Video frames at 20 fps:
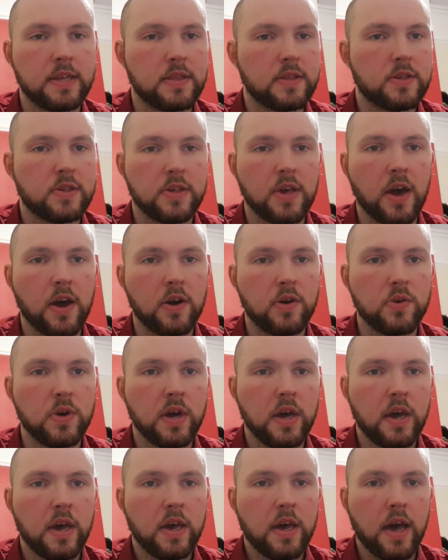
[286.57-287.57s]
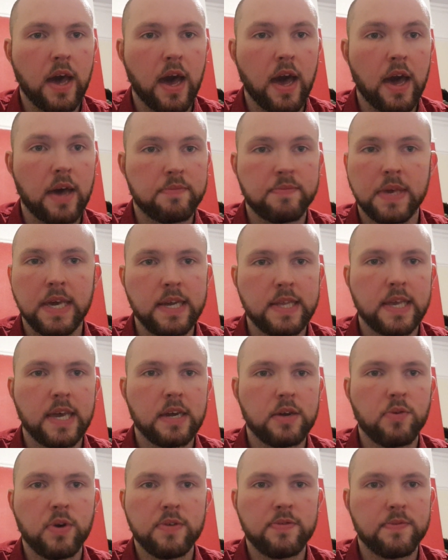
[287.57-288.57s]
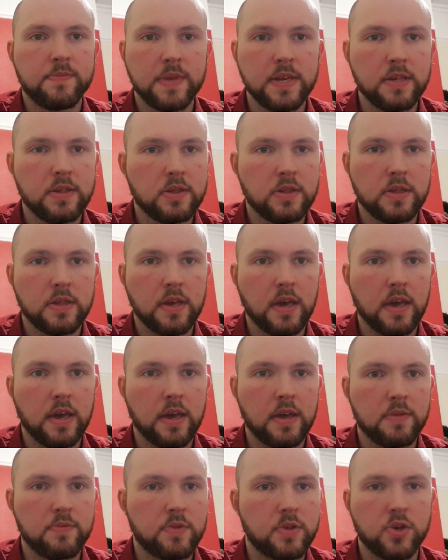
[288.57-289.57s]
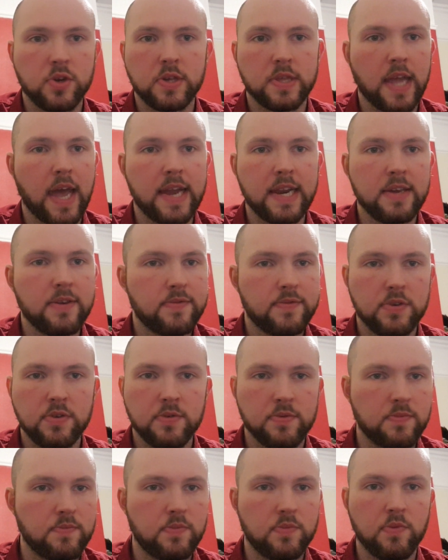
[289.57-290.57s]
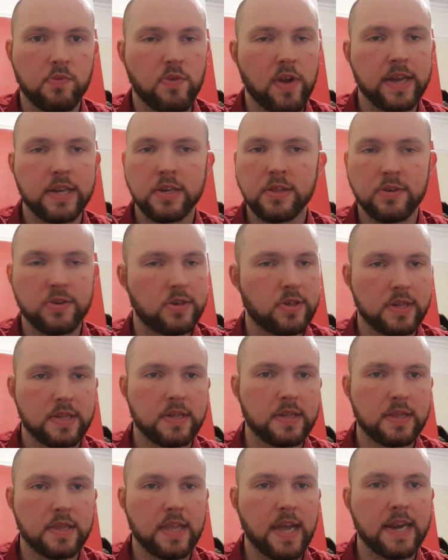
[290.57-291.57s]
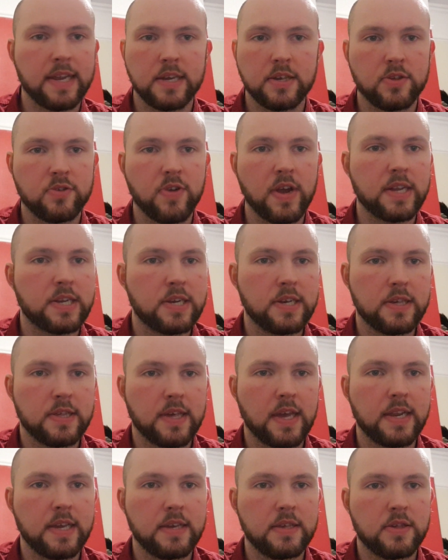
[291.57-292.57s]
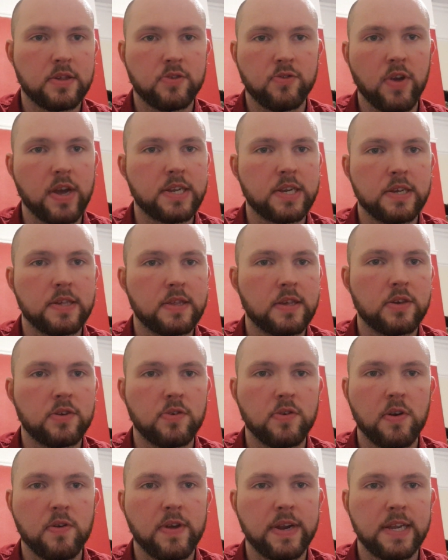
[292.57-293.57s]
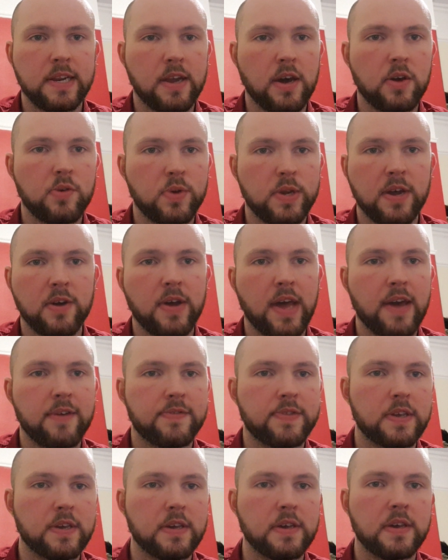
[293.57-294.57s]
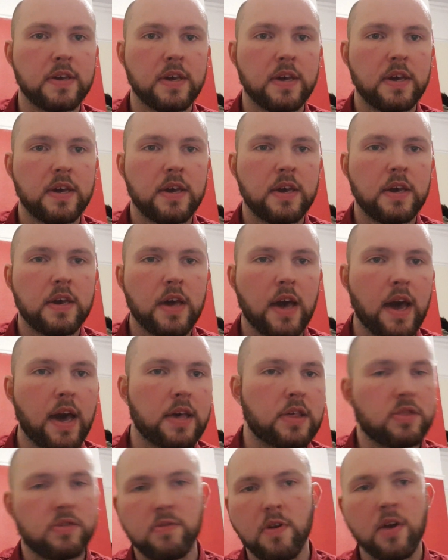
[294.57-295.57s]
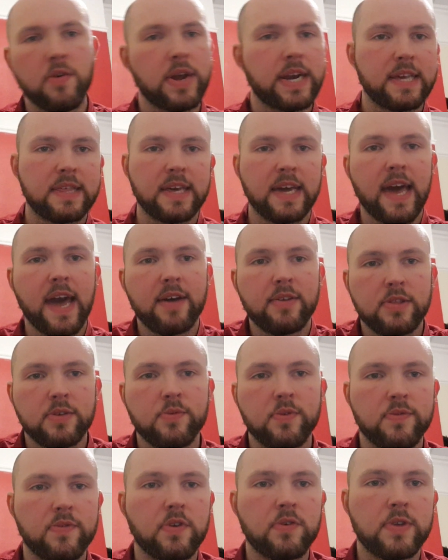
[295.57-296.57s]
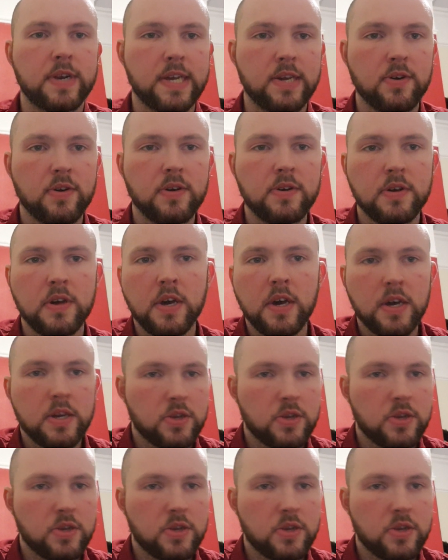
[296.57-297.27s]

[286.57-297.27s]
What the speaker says: So key takeaway from this, just any of your regular static stretches, any stretches that you already know, we don't have to throw anything out that we've already got.